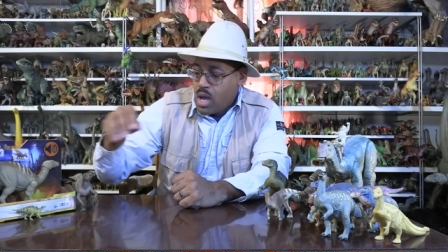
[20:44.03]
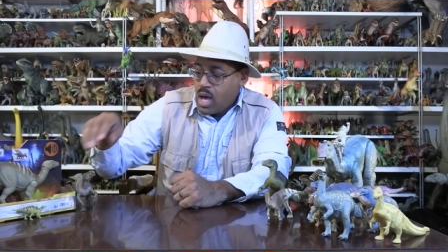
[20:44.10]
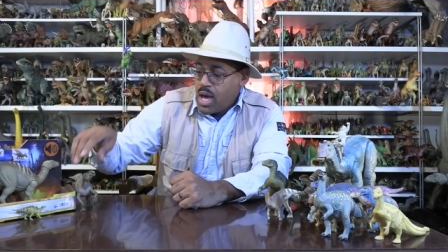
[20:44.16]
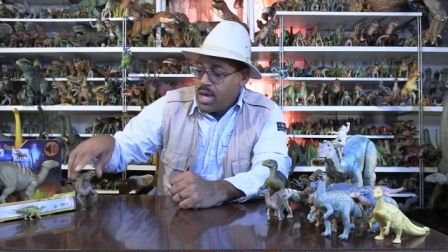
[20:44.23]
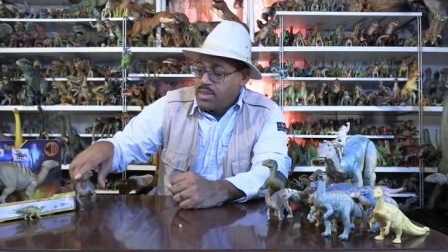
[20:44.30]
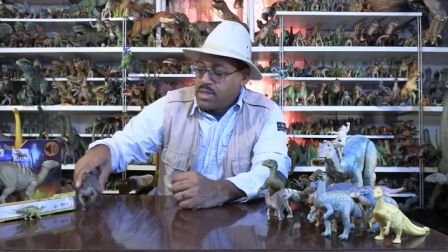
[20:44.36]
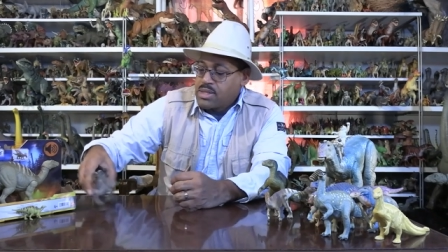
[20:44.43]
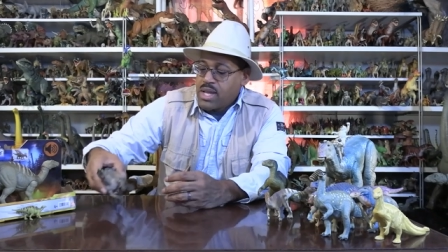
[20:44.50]

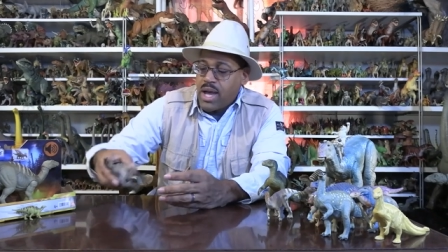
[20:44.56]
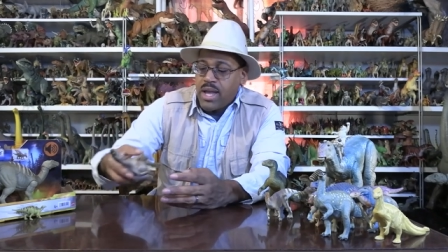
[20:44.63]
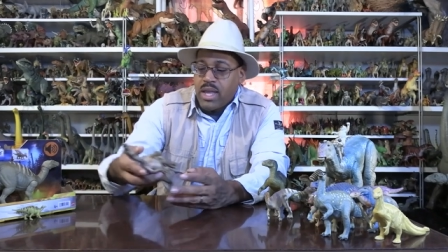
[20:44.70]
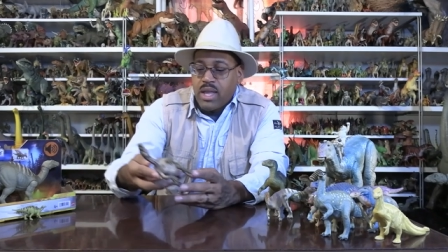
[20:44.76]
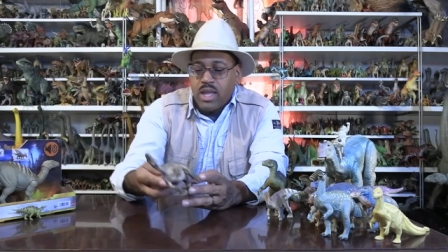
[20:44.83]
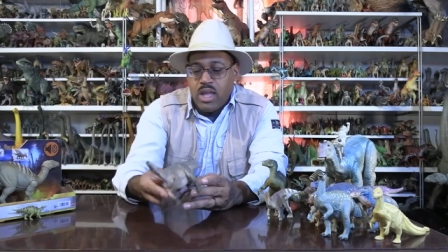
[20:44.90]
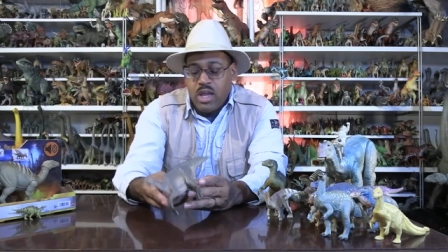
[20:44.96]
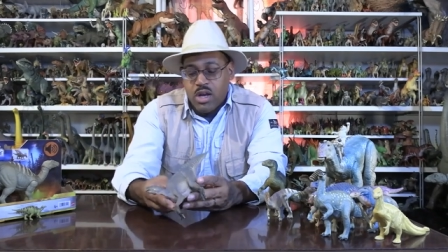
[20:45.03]
Uh, this guy
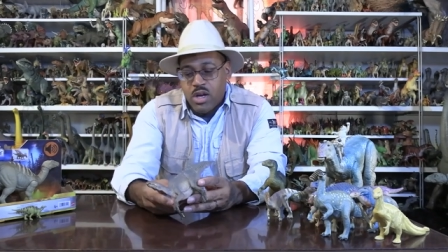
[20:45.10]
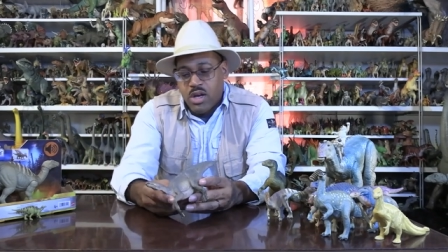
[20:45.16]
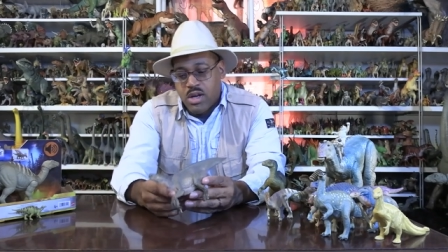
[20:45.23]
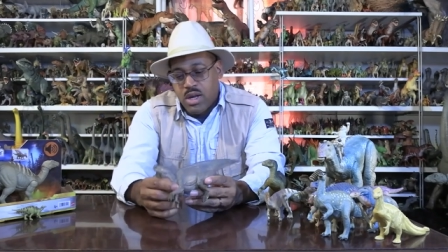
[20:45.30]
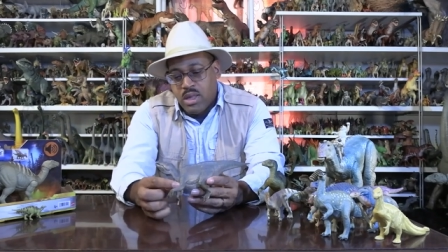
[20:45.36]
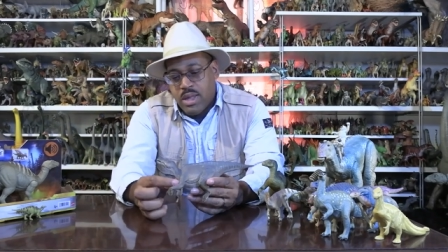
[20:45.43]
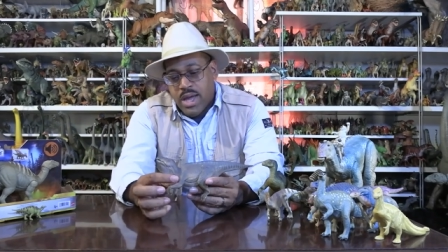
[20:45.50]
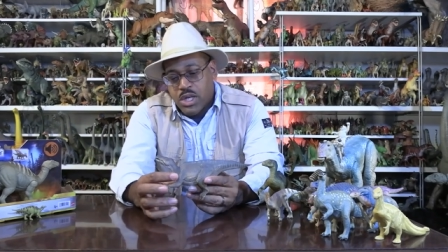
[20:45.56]
here
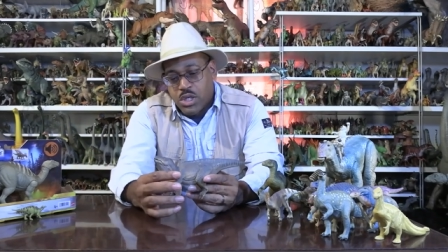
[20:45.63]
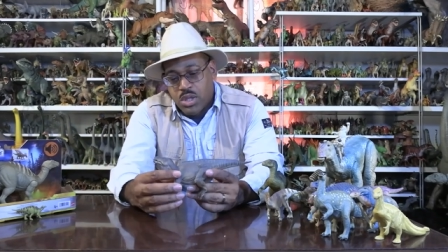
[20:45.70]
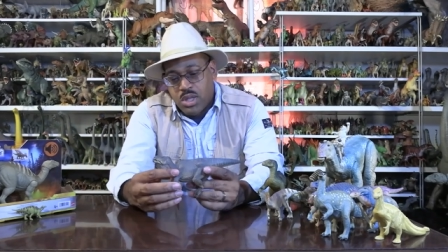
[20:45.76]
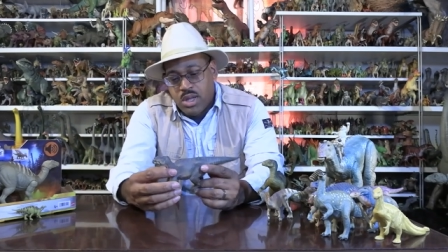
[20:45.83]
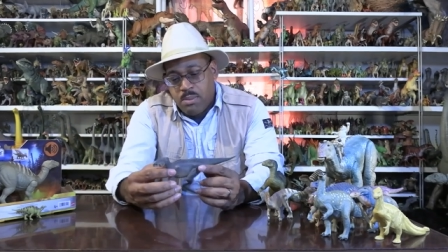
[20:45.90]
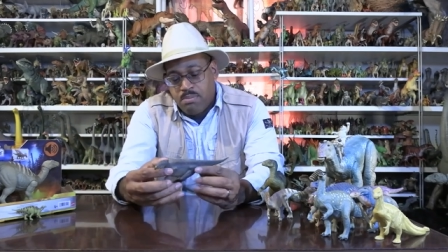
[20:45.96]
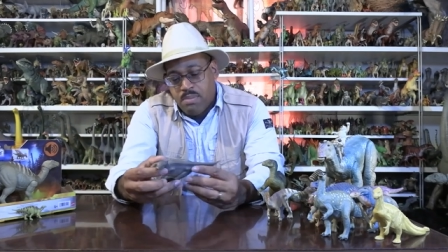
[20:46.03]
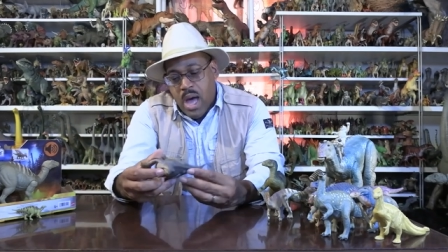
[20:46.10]
is
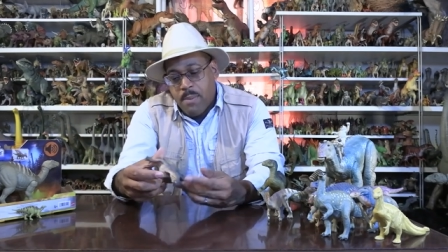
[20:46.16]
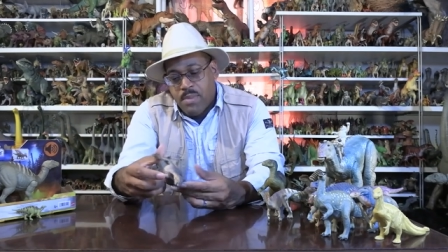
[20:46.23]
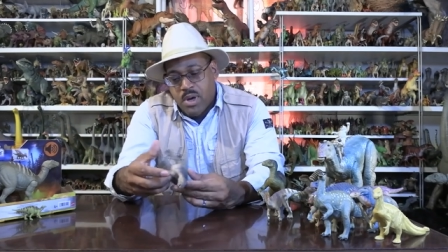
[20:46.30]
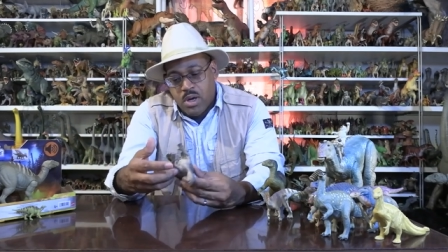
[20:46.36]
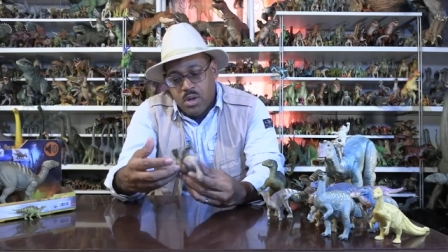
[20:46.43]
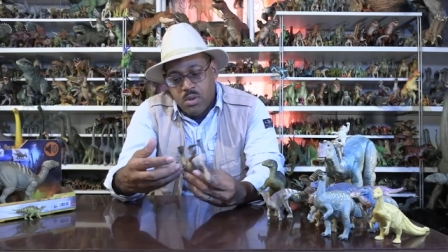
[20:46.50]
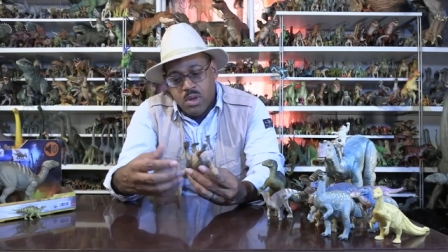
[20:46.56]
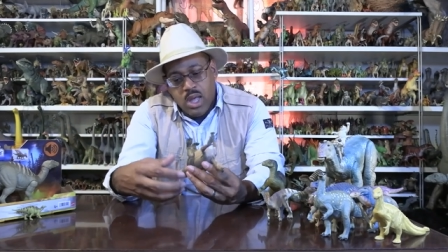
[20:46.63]
actually
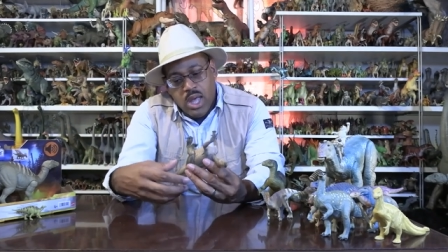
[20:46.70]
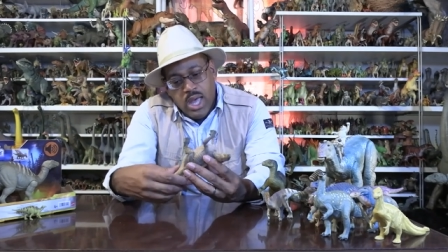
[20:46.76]
Papo,